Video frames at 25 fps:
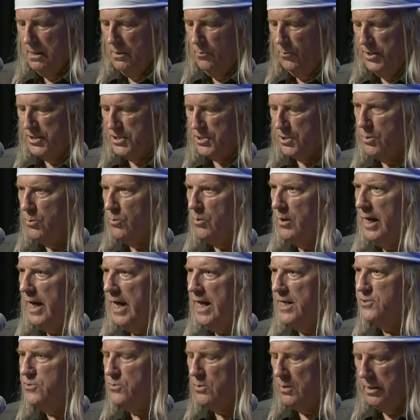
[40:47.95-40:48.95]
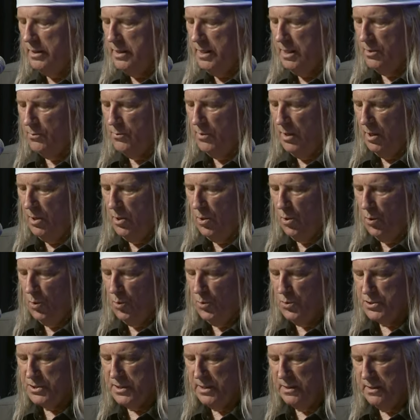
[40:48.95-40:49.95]
which gradually
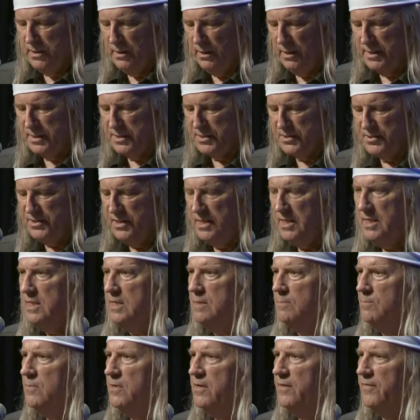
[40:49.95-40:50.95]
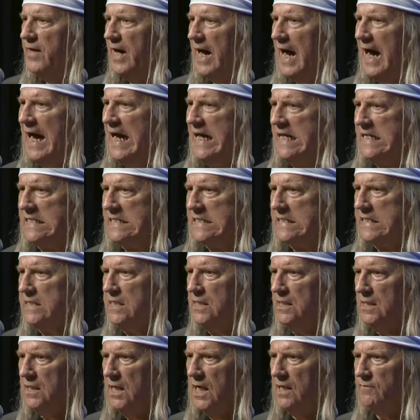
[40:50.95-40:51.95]
arose until it seemed the height
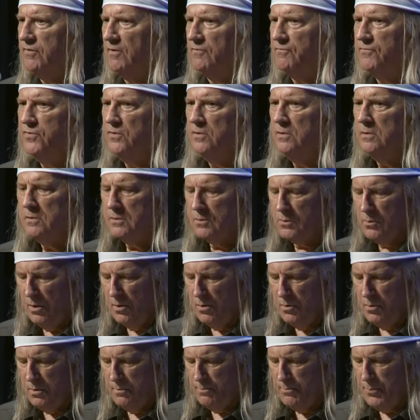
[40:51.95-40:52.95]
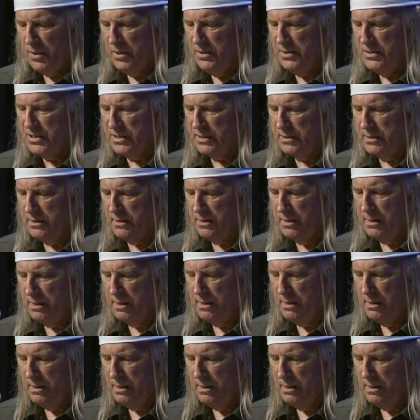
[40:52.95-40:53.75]
of a full grown person.